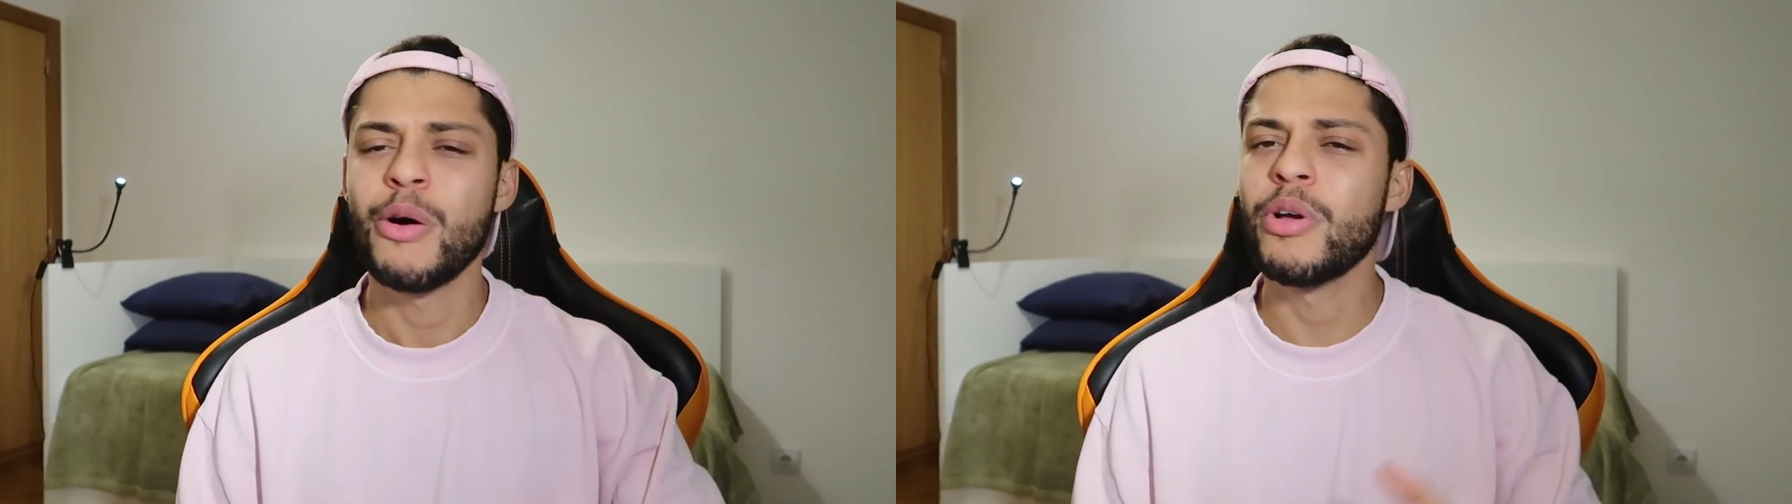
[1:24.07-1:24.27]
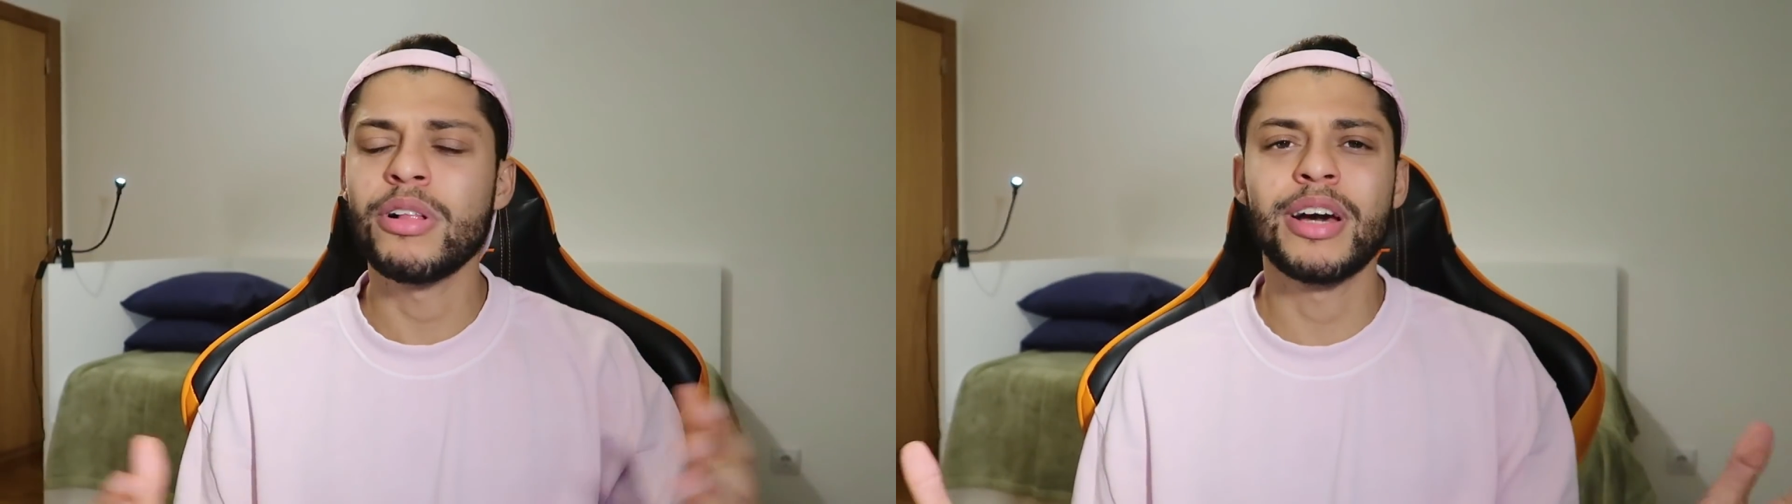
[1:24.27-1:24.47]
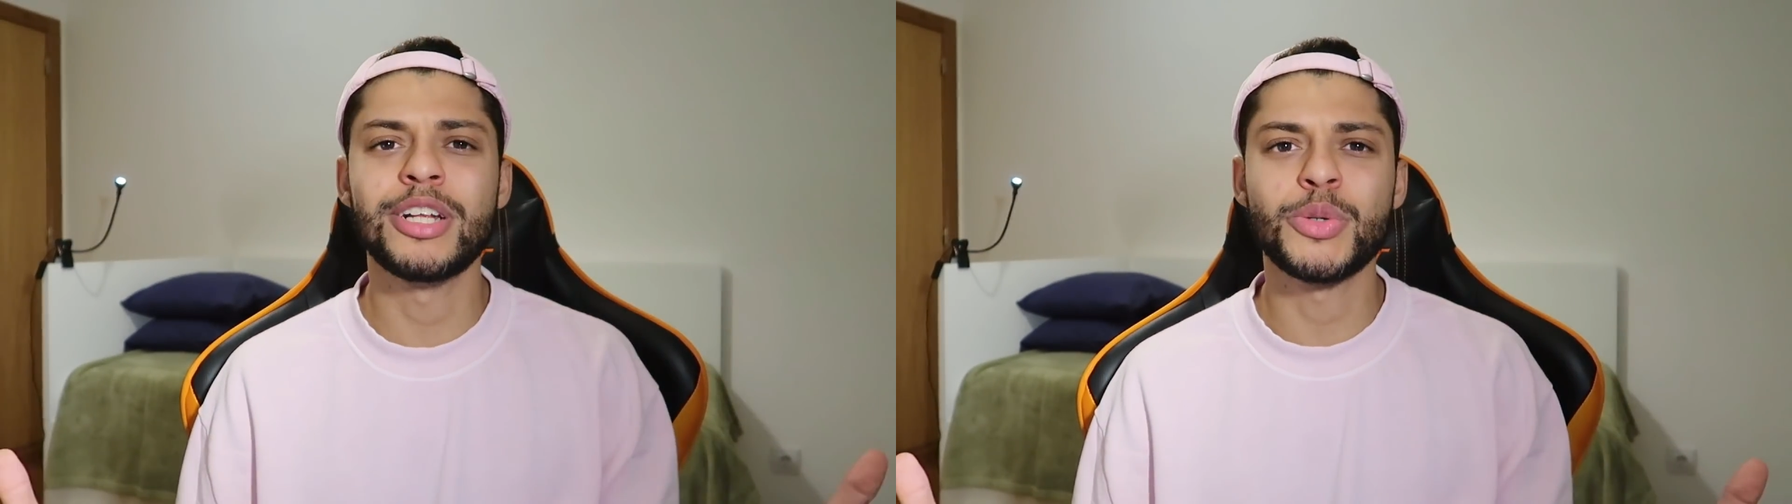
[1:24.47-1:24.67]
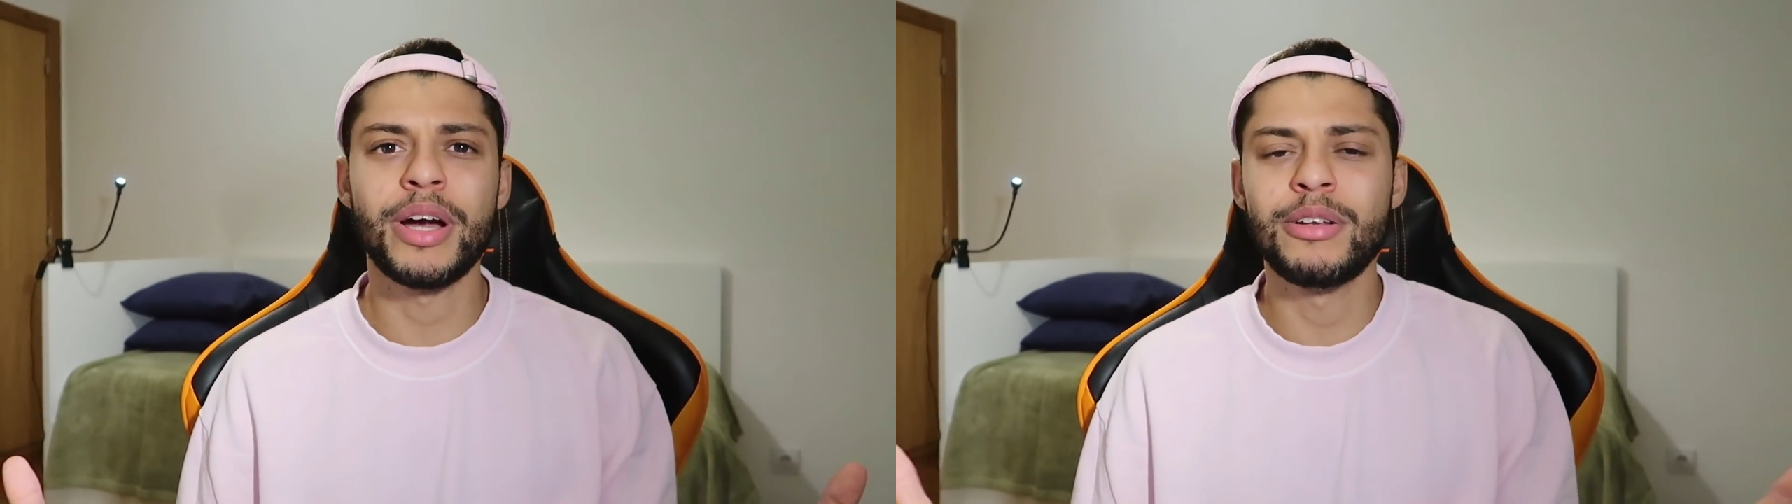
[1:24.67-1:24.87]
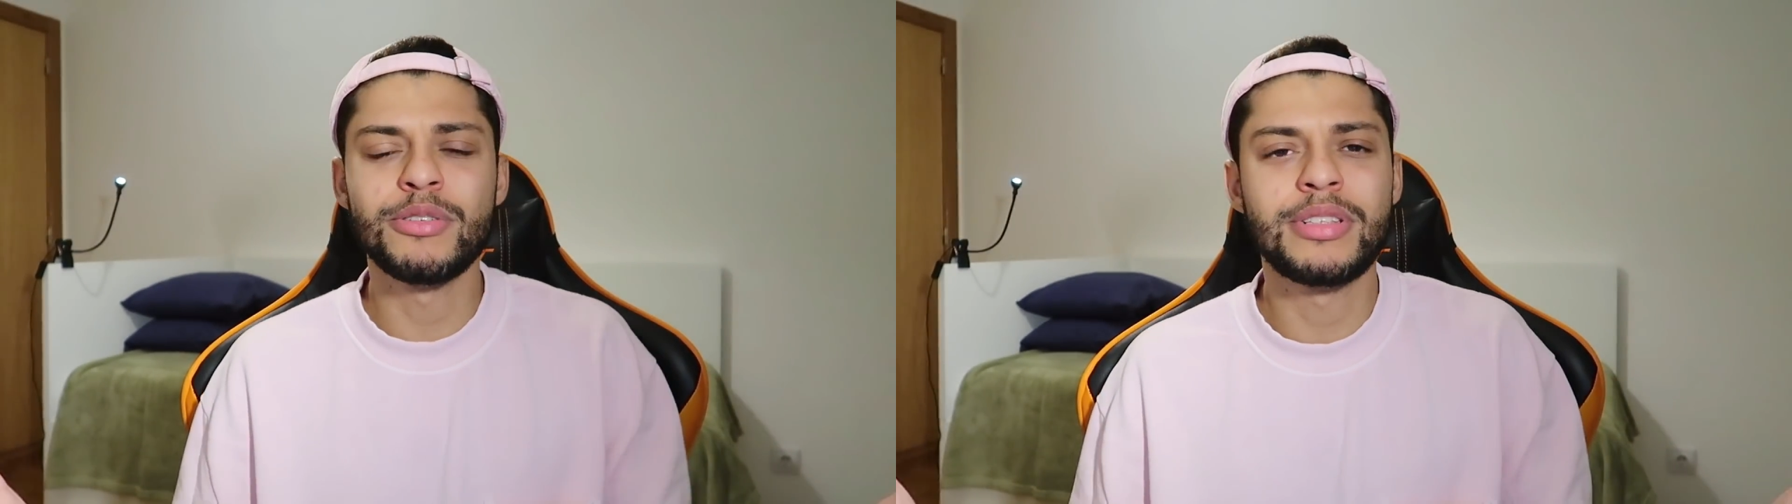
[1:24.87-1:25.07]
We all gotta
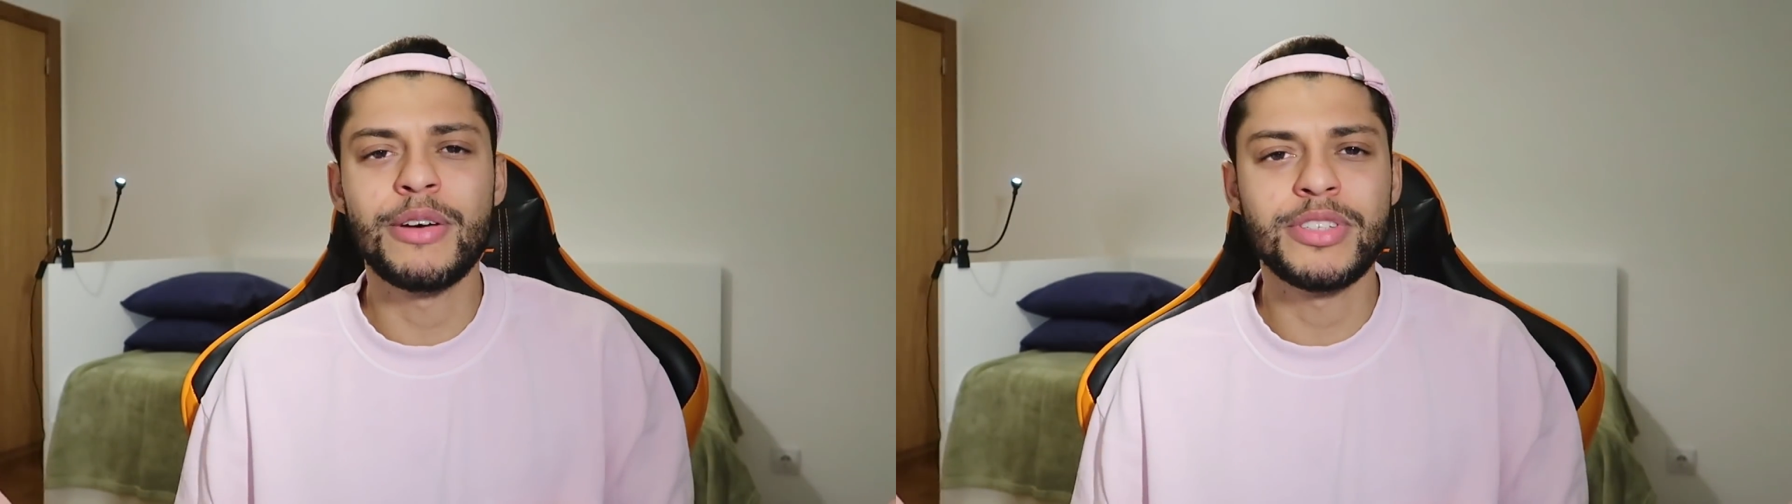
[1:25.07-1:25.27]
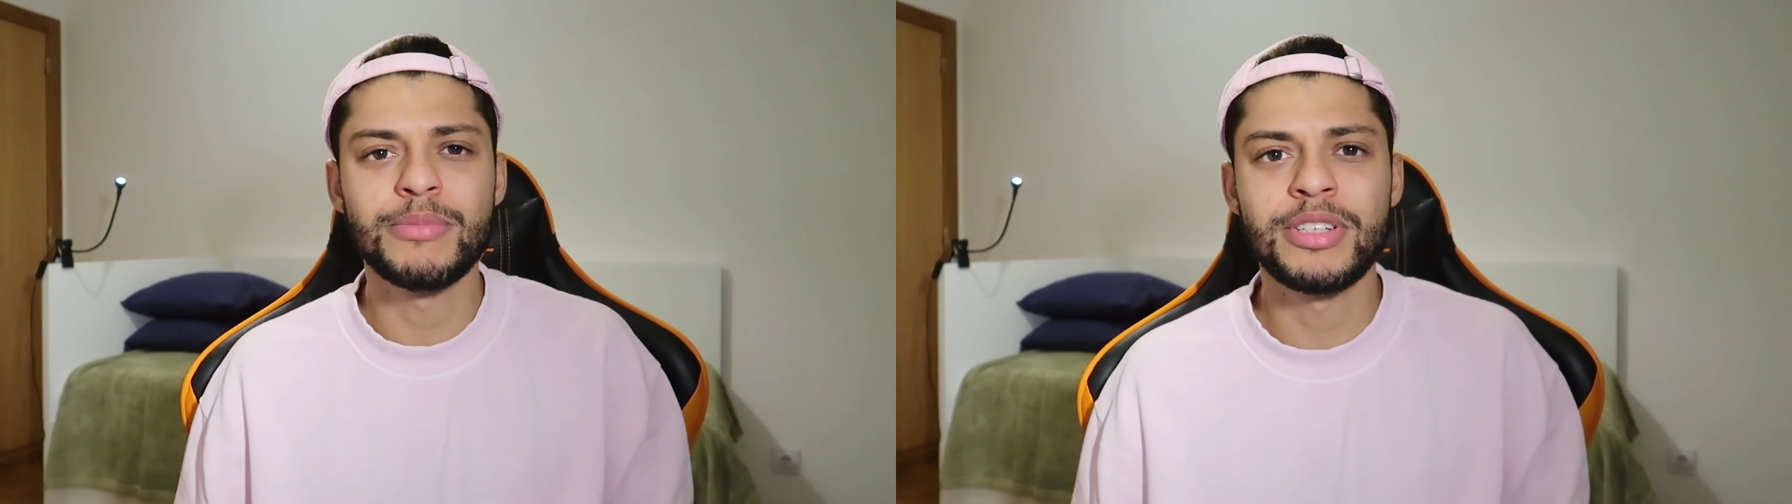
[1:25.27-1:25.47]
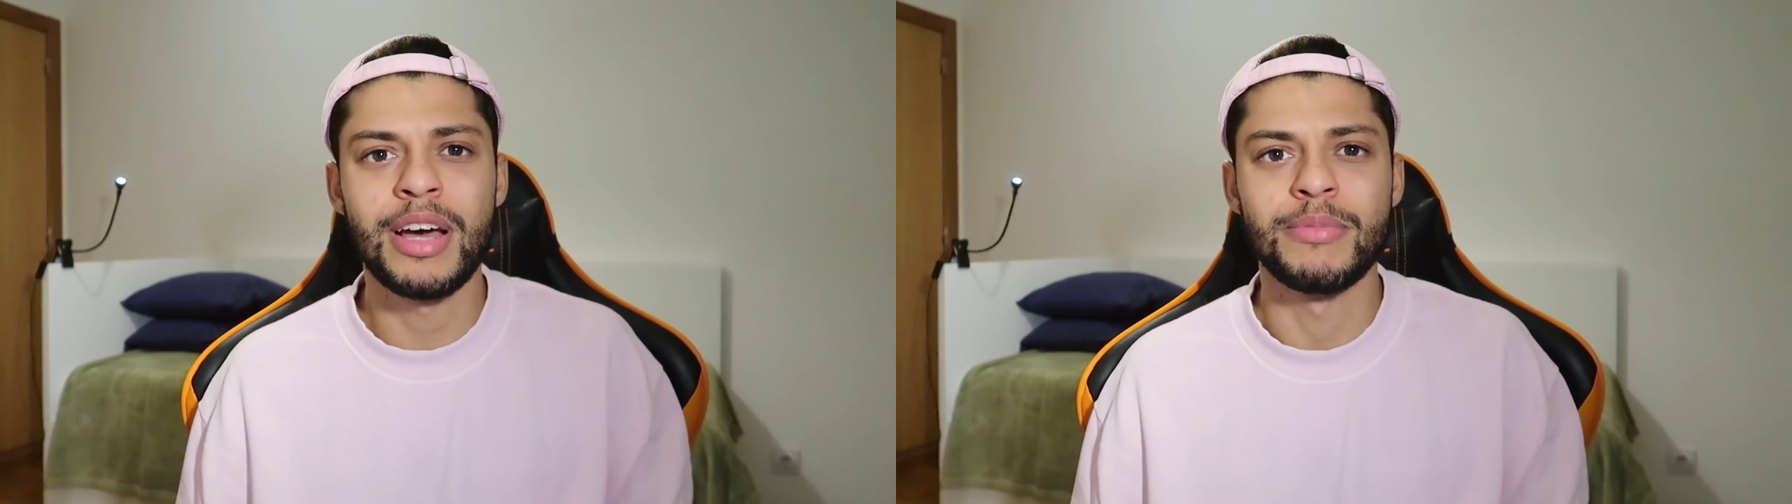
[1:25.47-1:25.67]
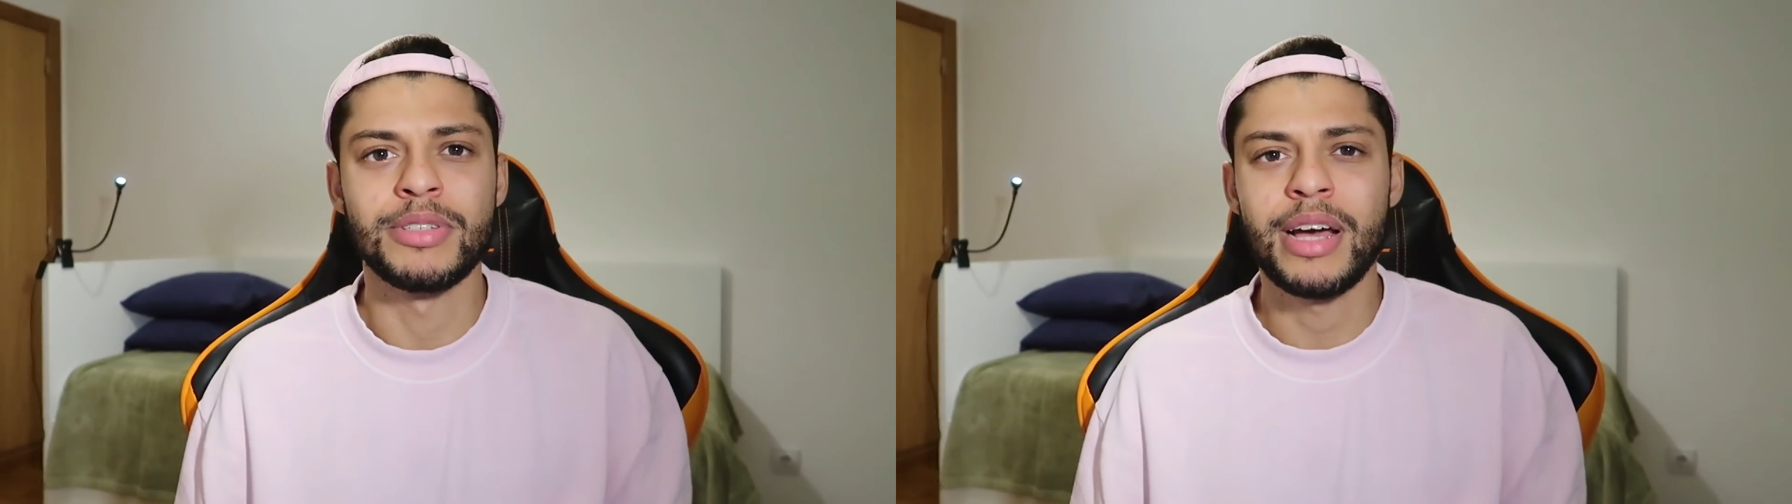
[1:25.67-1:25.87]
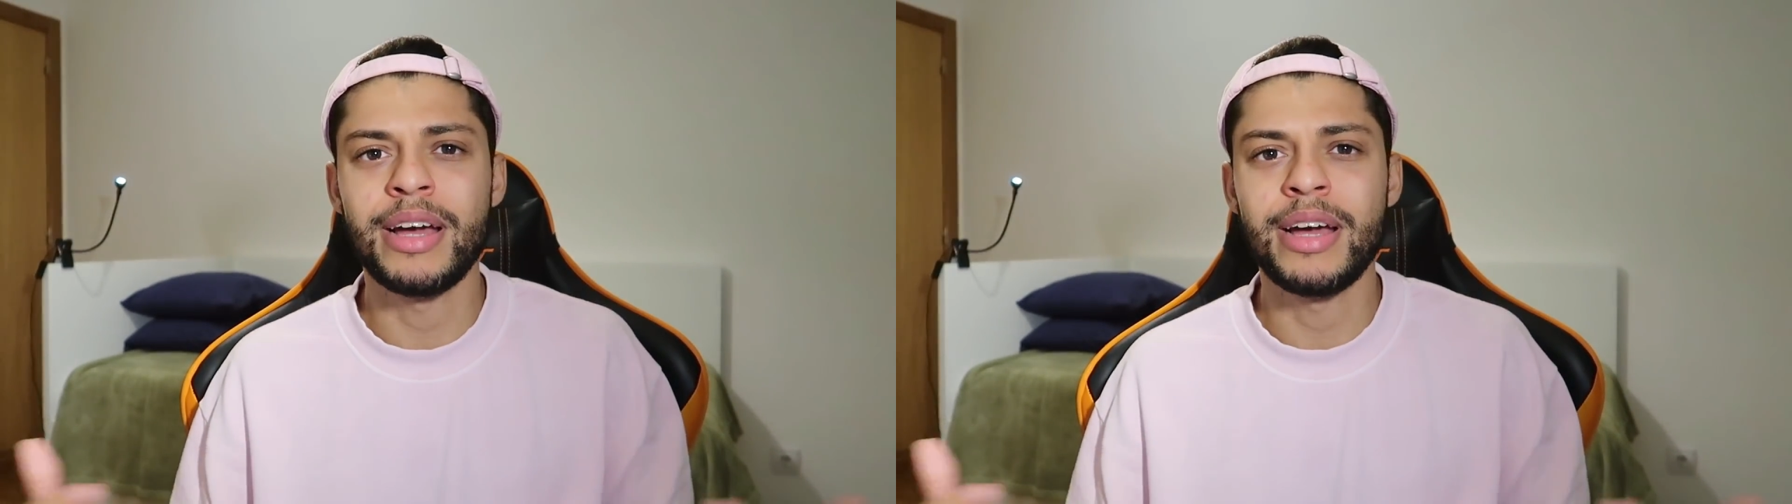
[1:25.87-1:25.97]
try new stuff sometimes.